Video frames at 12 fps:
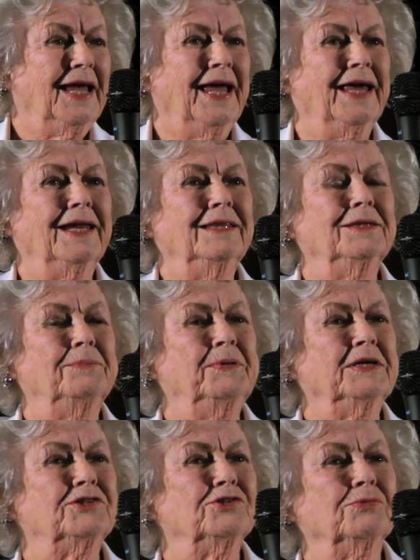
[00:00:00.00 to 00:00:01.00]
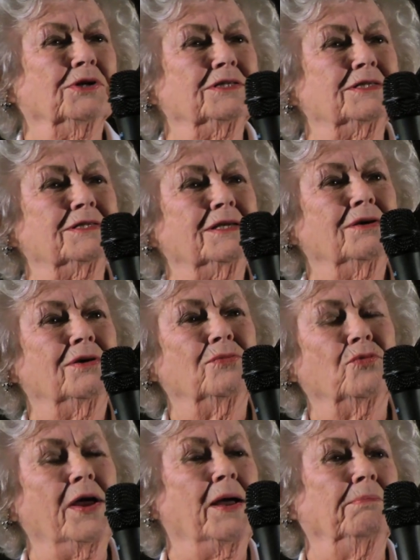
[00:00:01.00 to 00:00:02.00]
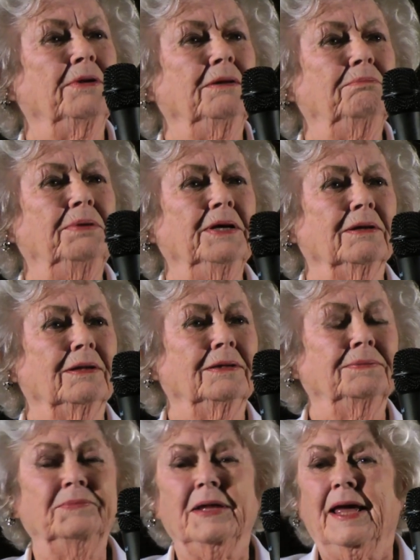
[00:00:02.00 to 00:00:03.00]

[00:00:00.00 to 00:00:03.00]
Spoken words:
and the picture was Ramblin' Bill.